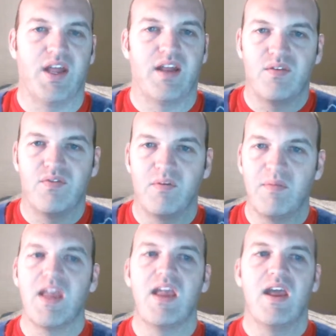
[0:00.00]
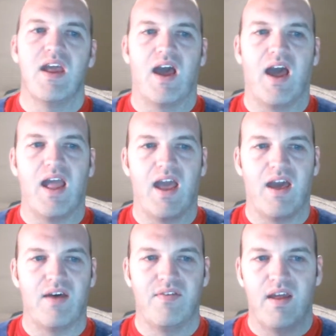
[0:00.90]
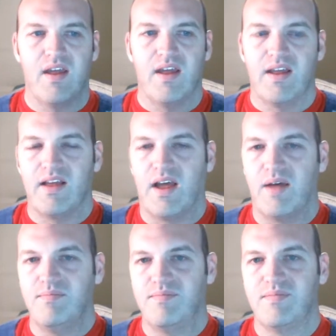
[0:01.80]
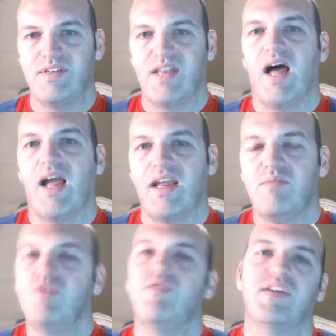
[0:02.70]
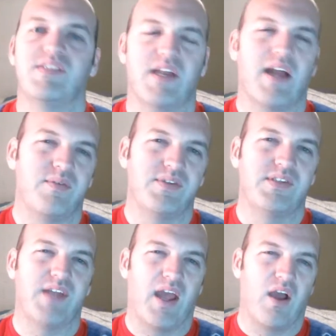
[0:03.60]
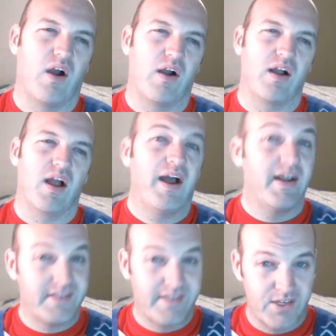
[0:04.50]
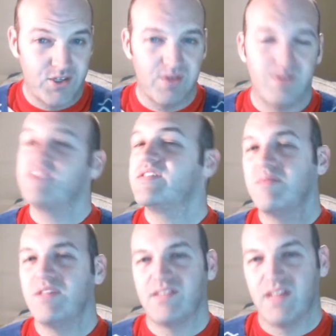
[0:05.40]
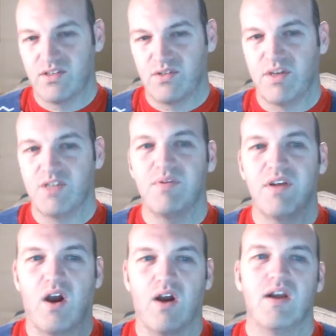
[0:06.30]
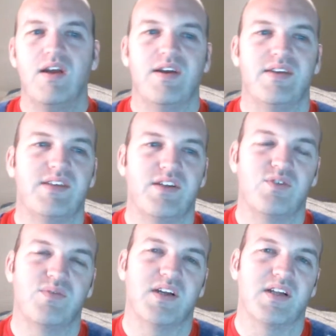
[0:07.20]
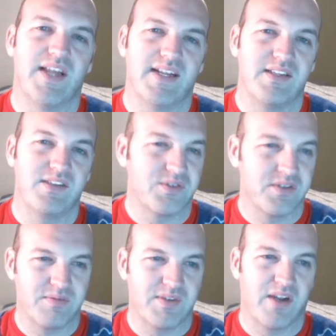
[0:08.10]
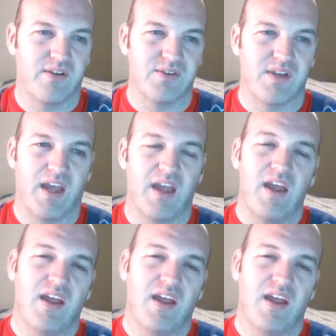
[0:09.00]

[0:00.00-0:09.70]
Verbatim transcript: And for me, I have um, nine movies that I would say are essential. Some of these not so much, but are essential when collecting these Christmas carols, okay?